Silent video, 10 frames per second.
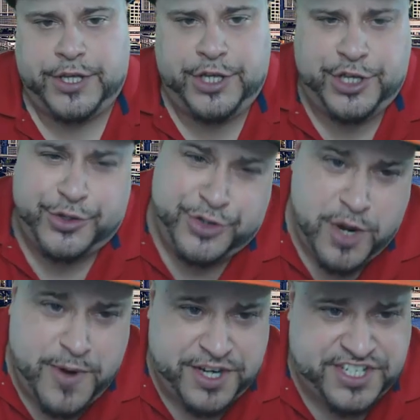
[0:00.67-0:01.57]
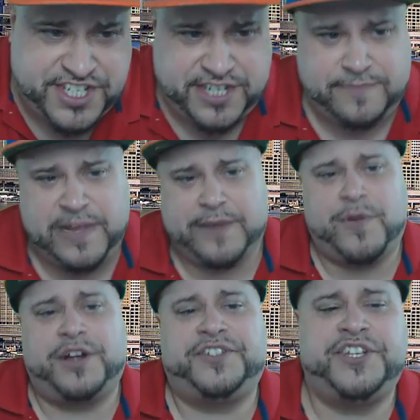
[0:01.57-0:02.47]
YouTubers, Mike
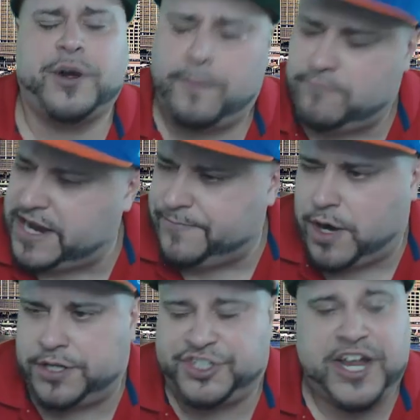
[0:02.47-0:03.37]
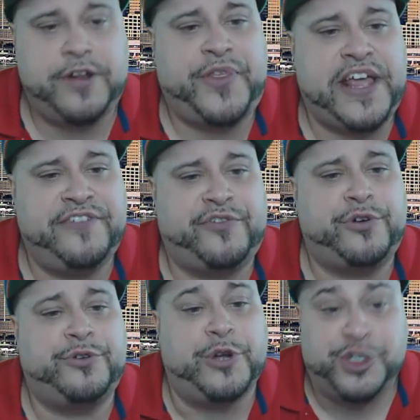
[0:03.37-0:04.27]
Martins here on Mike Martins channel. Thank you
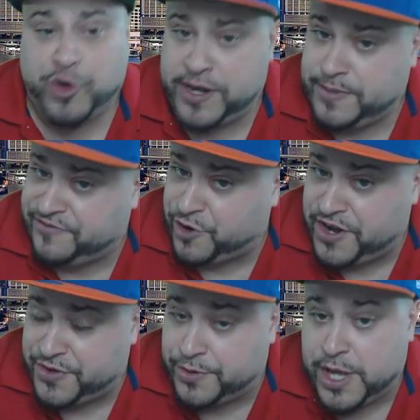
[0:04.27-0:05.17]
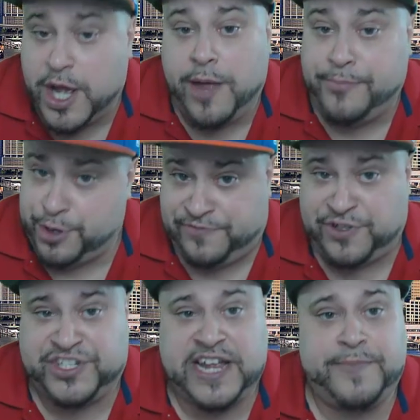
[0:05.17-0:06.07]
for joining me for another
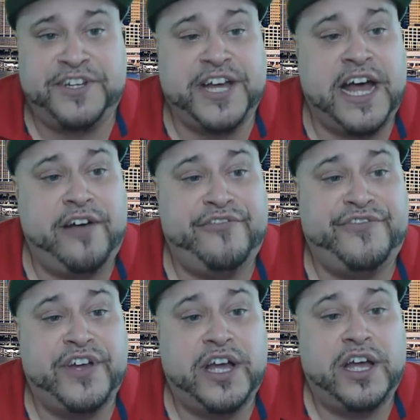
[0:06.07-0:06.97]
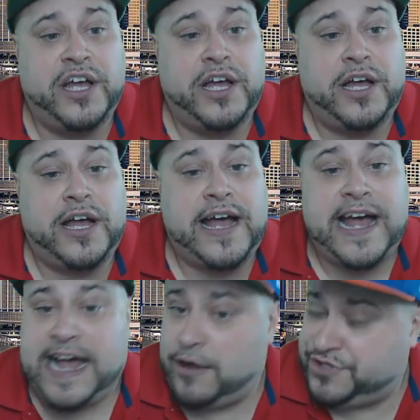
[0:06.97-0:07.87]
beautiful segment of
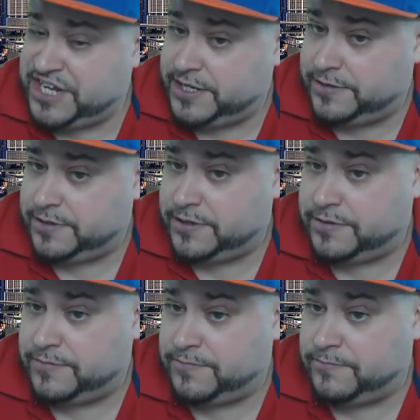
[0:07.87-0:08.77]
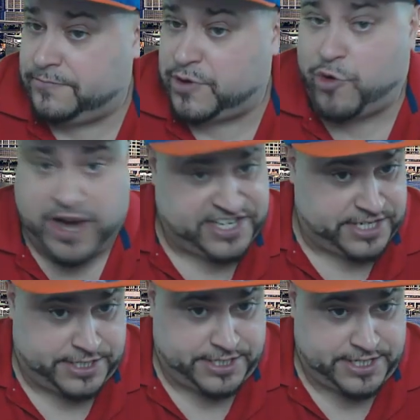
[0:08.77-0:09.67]
housing
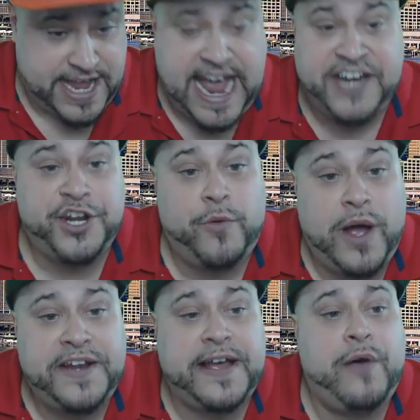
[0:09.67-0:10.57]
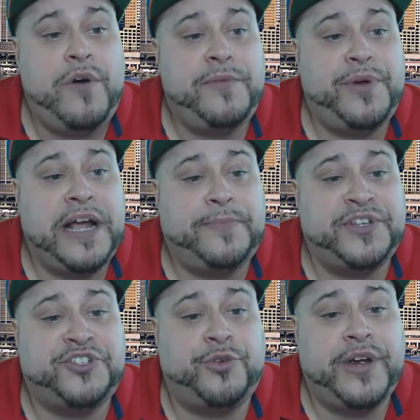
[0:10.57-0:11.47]
crisis. And you know what? I want to bring up
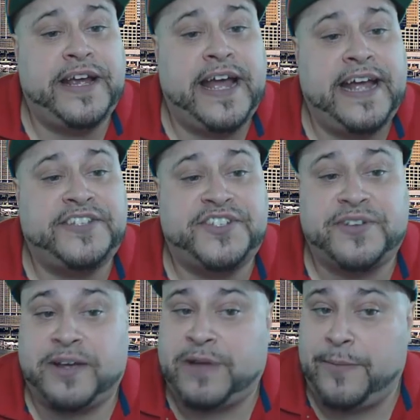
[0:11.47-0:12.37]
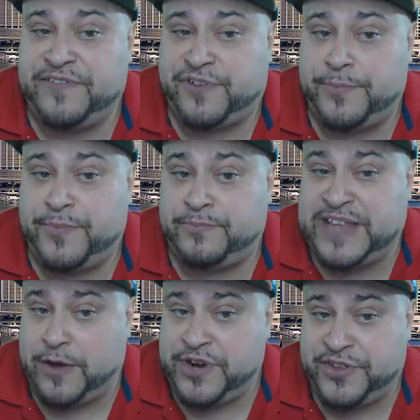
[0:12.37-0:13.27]
the story. It's coming from
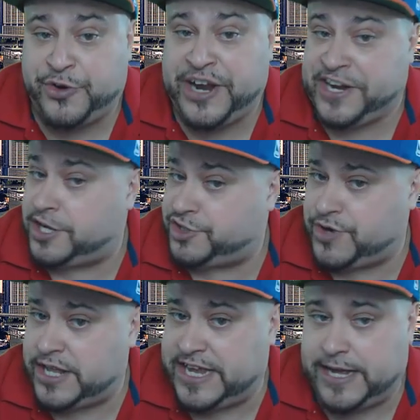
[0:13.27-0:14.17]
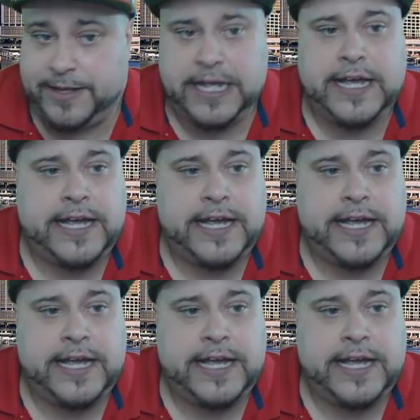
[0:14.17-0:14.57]
down under in Australia.